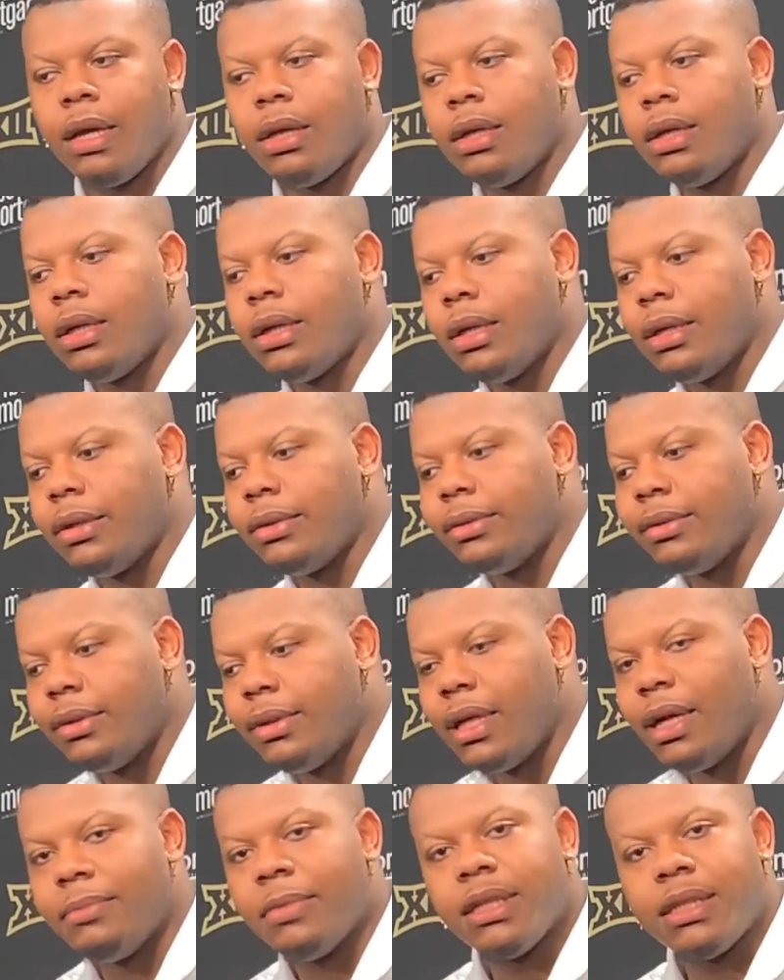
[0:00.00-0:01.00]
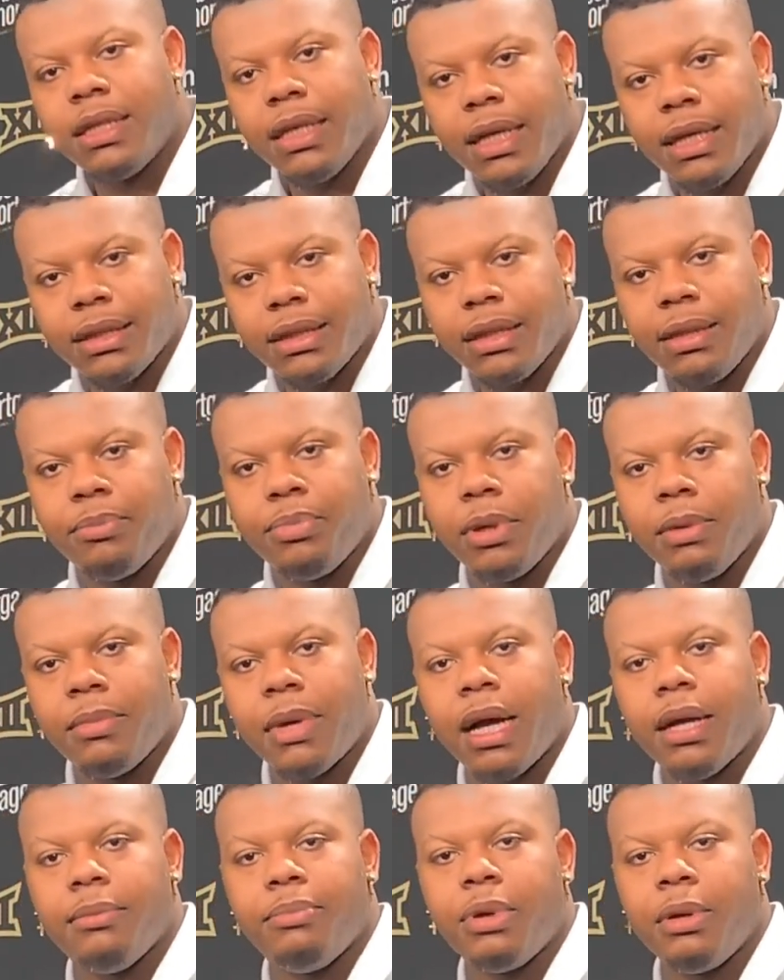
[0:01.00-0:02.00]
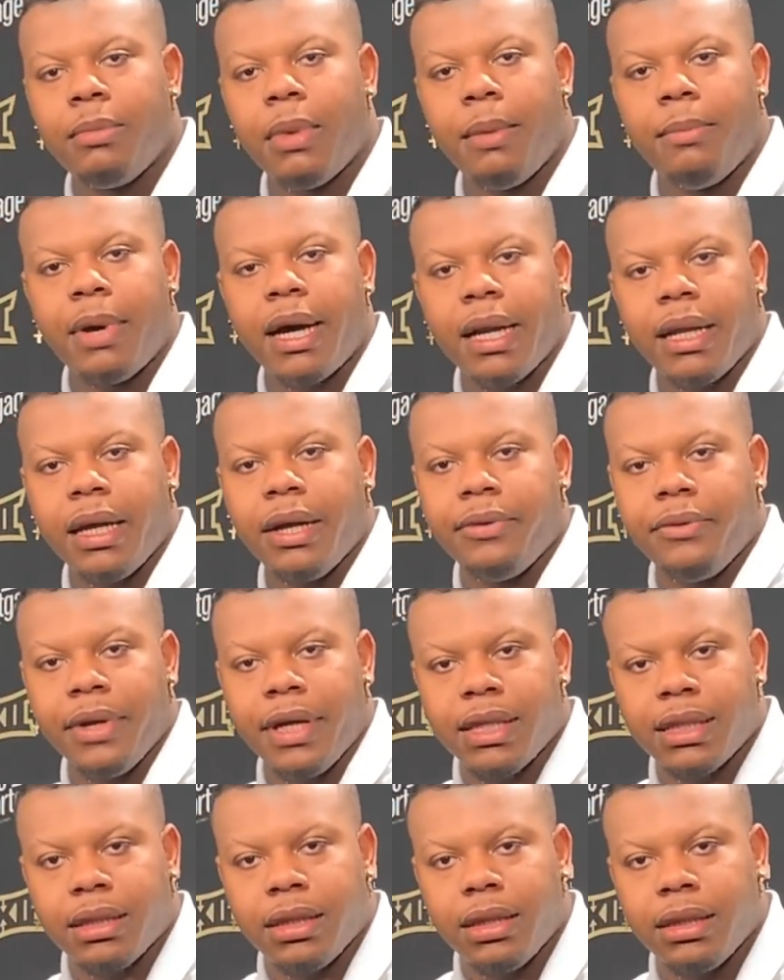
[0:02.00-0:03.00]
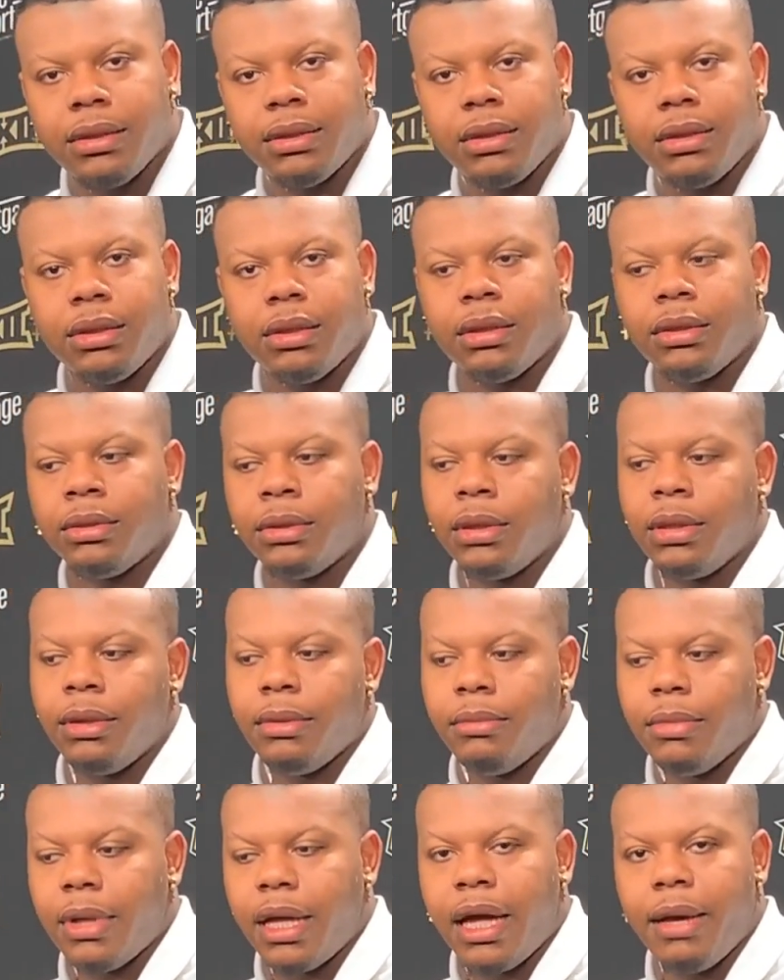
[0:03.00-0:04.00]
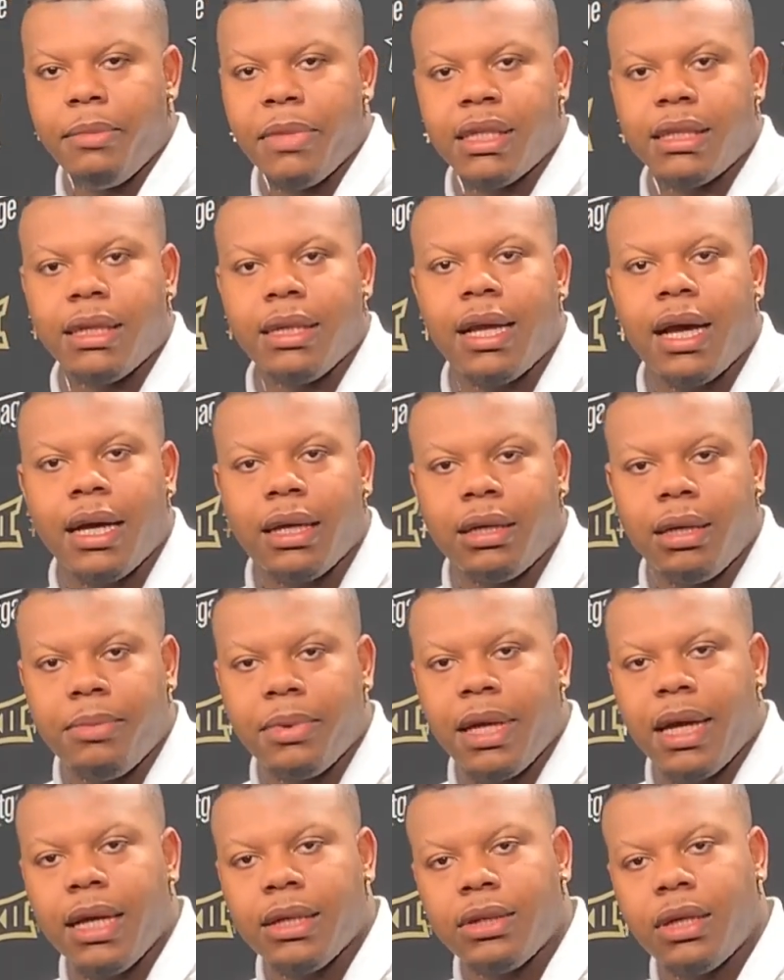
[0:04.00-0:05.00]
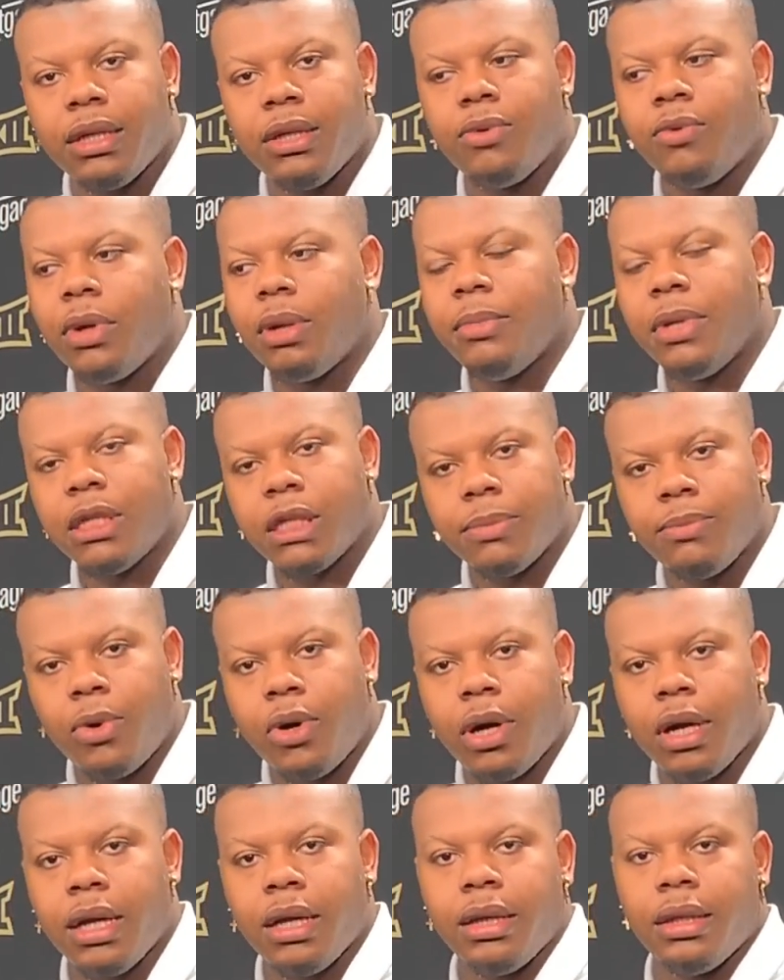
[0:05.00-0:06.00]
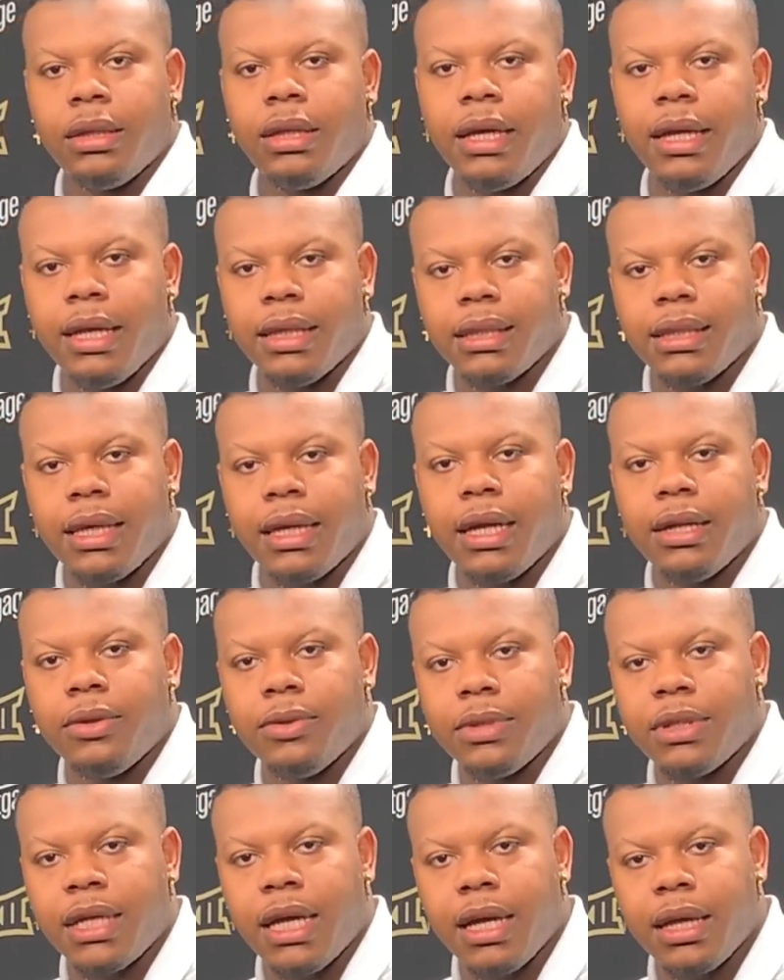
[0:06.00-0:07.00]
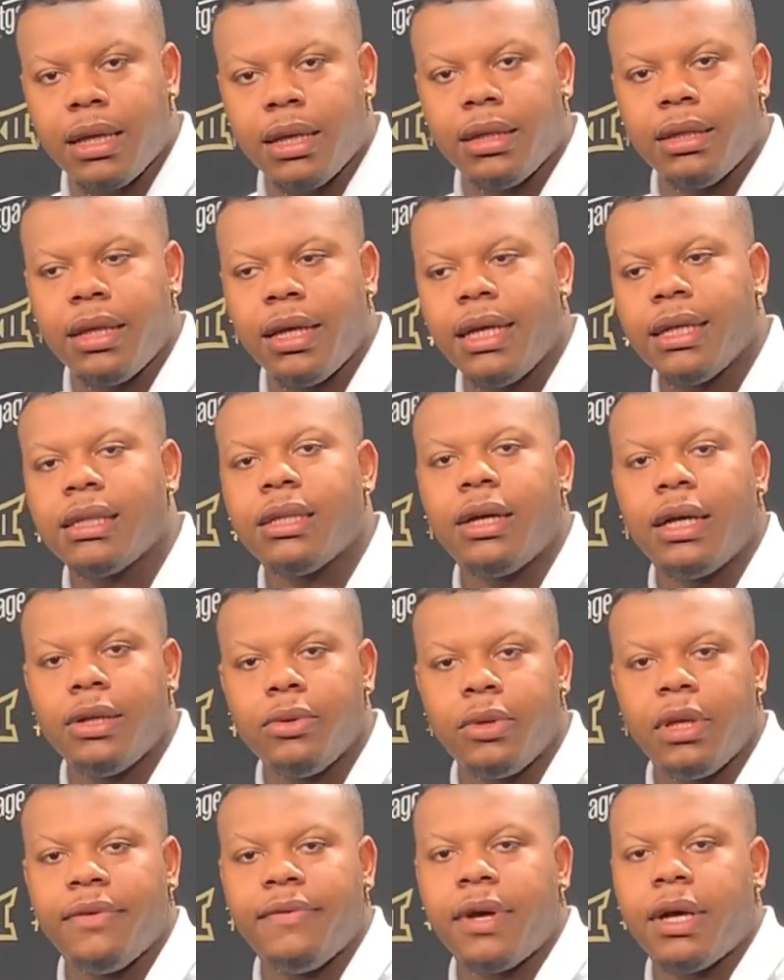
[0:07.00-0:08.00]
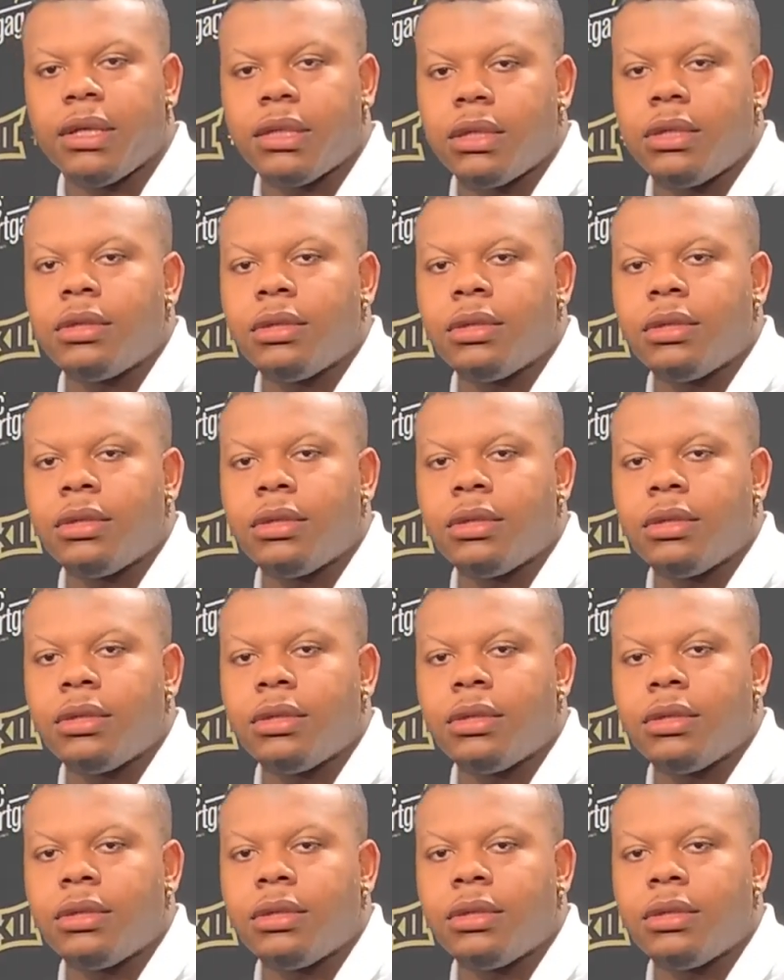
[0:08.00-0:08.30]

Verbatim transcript: dumb decisions and put my body at risk and to have me sitting out a couple games. So I do want to be smart in the hits that I do take and the hits that I do give out.